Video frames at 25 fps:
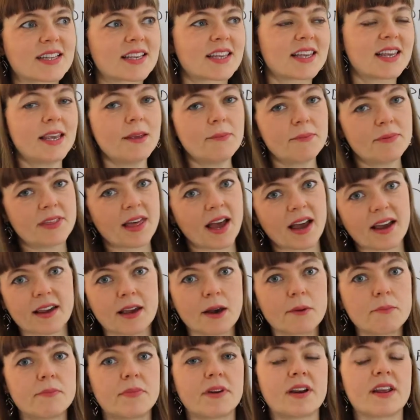to keep that
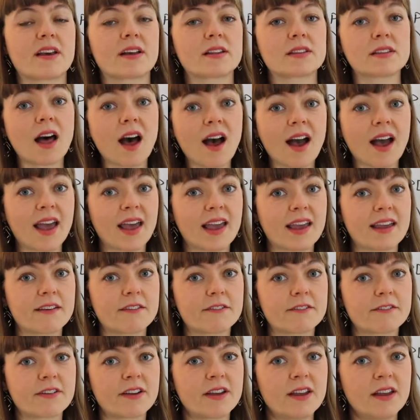company
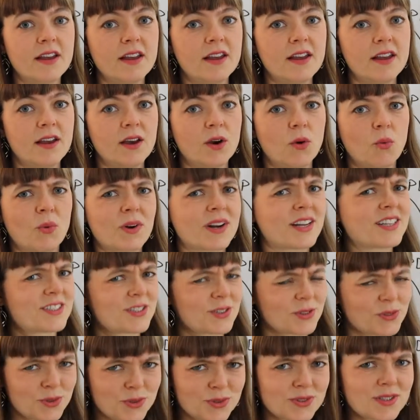alive when
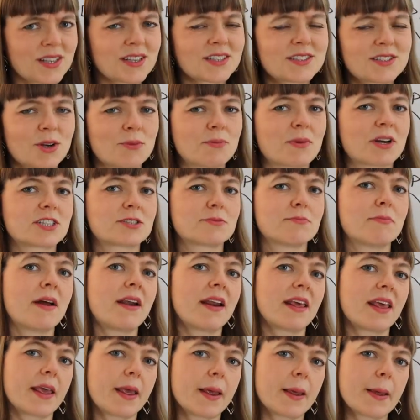it's losing so much
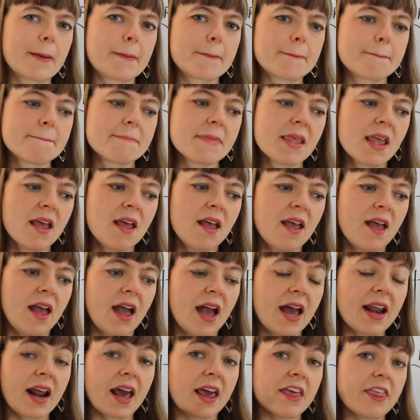money?
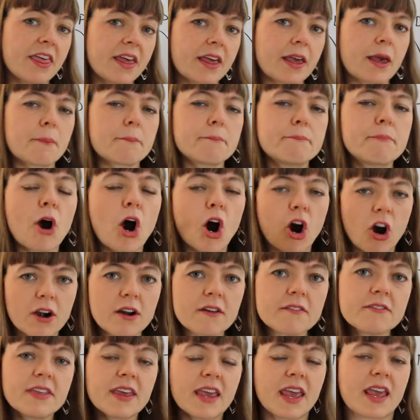And I think part
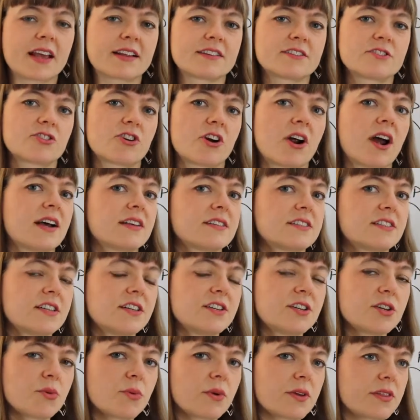of the answer has
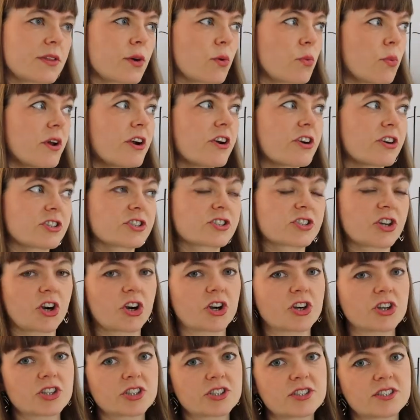to do with the winner's
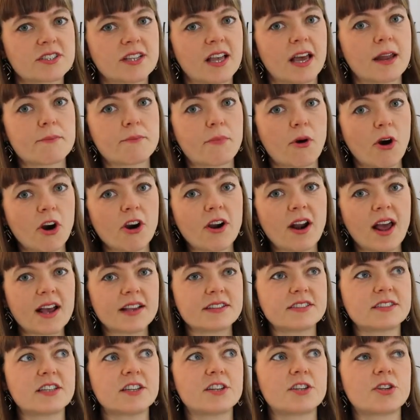curse, and part
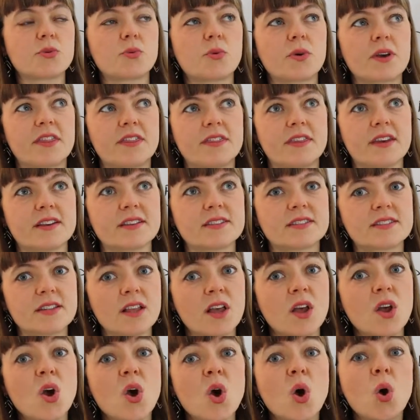has to do with this
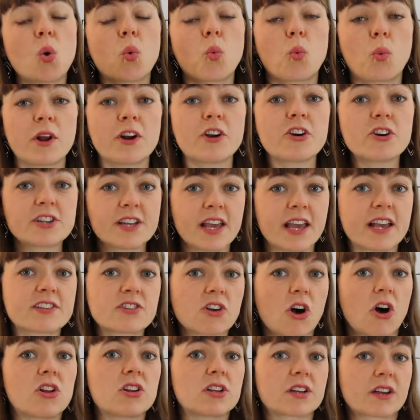winner takes
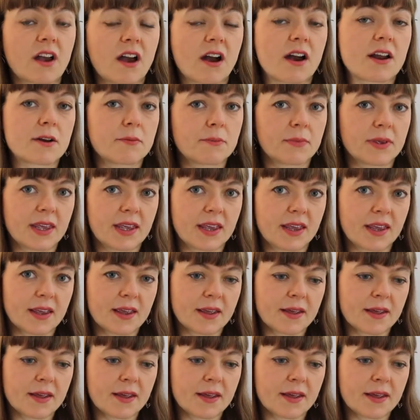all economy